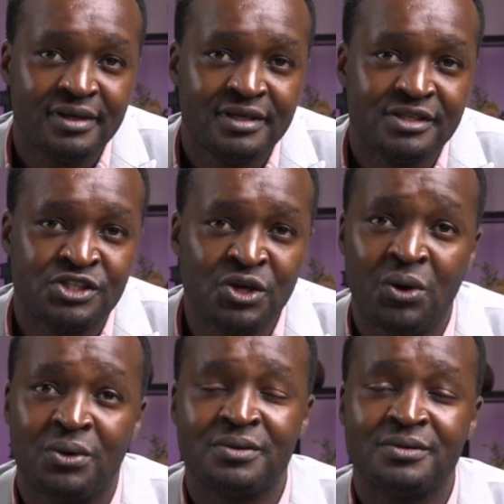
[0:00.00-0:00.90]

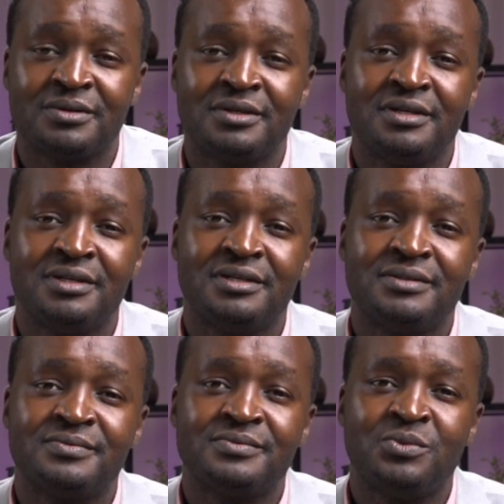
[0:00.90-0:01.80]
So,
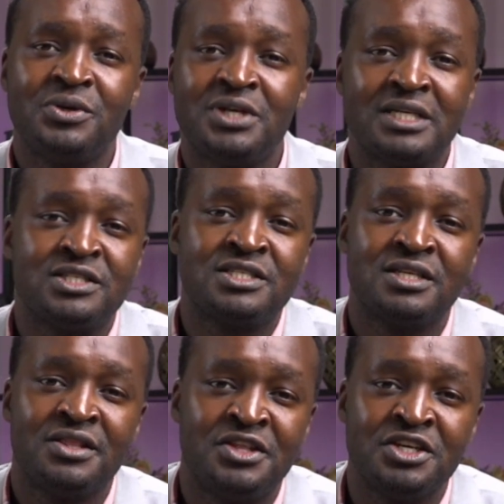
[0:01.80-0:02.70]
what does
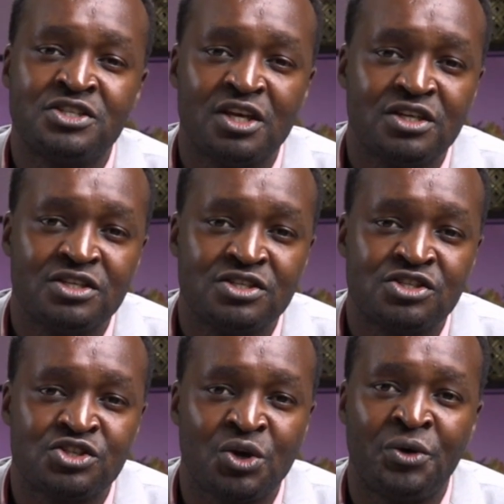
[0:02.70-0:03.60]
these
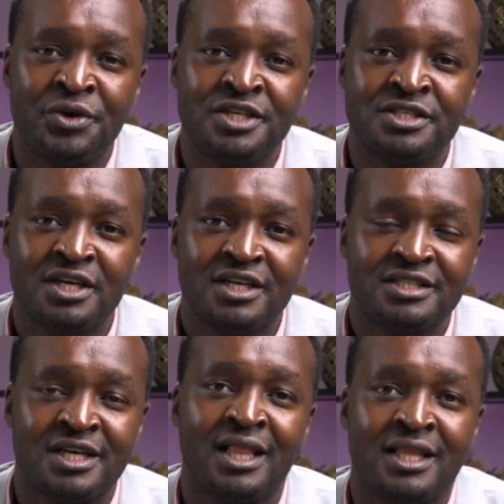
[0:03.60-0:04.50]
stories
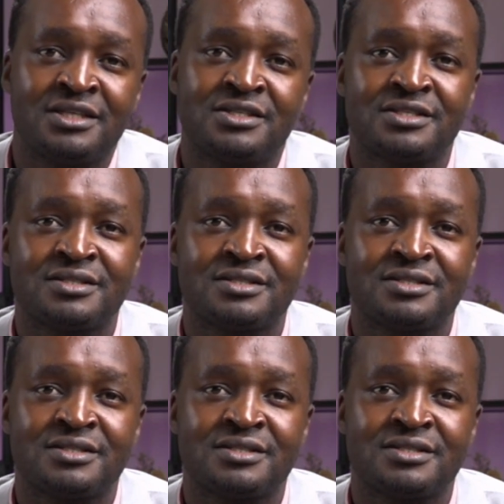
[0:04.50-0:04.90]
tell us?